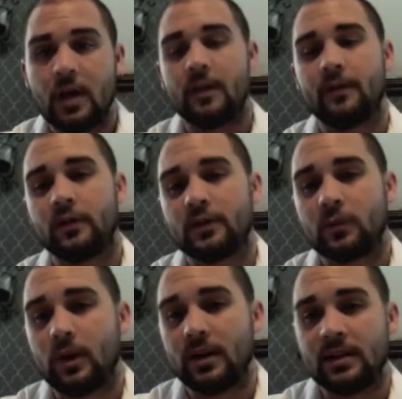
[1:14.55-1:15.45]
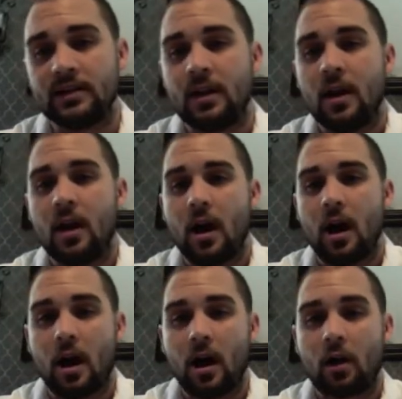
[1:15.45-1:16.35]
The first one is
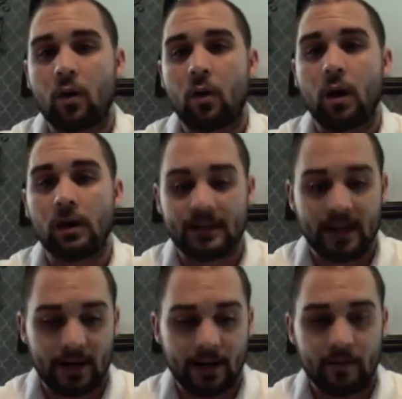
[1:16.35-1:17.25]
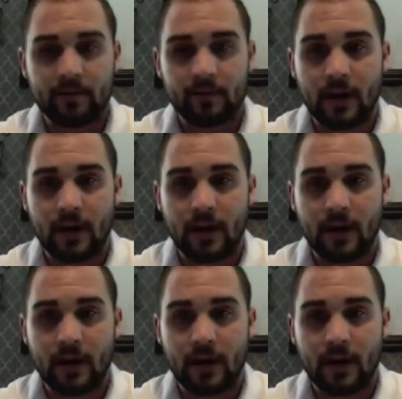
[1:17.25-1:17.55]
qualitative.